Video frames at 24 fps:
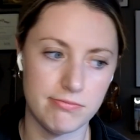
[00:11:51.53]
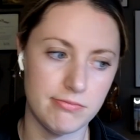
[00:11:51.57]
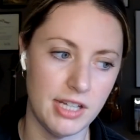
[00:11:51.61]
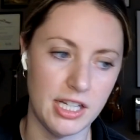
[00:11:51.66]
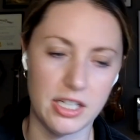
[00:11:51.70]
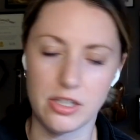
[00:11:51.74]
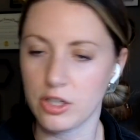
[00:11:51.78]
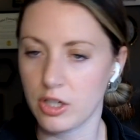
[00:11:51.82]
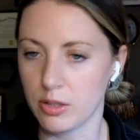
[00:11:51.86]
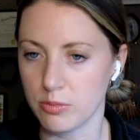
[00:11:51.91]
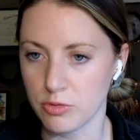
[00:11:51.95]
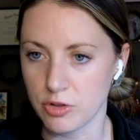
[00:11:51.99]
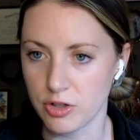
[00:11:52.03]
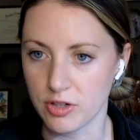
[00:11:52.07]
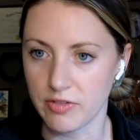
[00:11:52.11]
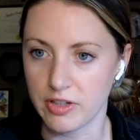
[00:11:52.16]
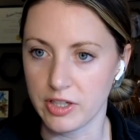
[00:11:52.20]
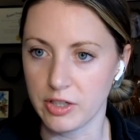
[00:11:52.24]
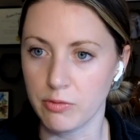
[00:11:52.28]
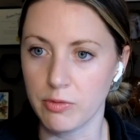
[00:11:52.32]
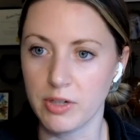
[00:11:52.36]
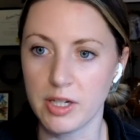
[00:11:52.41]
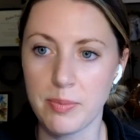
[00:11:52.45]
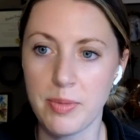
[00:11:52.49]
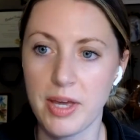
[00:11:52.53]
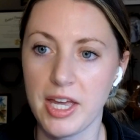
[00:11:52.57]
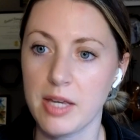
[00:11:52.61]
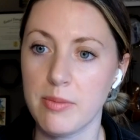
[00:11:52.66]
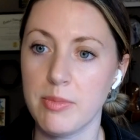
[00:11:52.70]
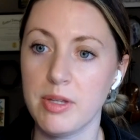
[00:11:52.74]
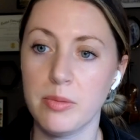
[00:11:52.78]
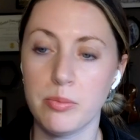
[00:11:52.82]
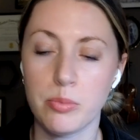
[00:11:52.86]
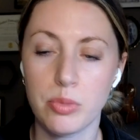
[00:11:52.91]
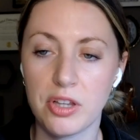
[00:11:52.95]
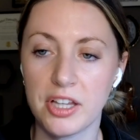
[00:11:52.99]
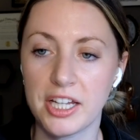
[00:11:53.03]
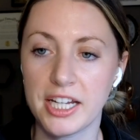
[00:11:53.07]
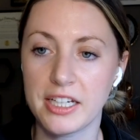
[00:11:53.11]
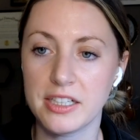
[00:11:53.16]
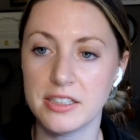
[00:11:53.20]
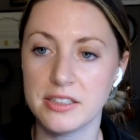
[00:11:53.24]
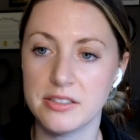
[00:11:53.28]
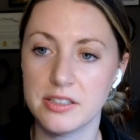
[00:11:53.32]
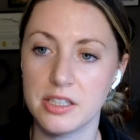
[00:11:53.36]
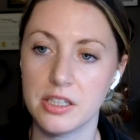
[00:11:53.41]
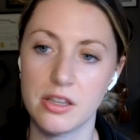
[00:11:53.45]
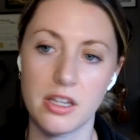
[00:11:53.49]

income driven repayment plans.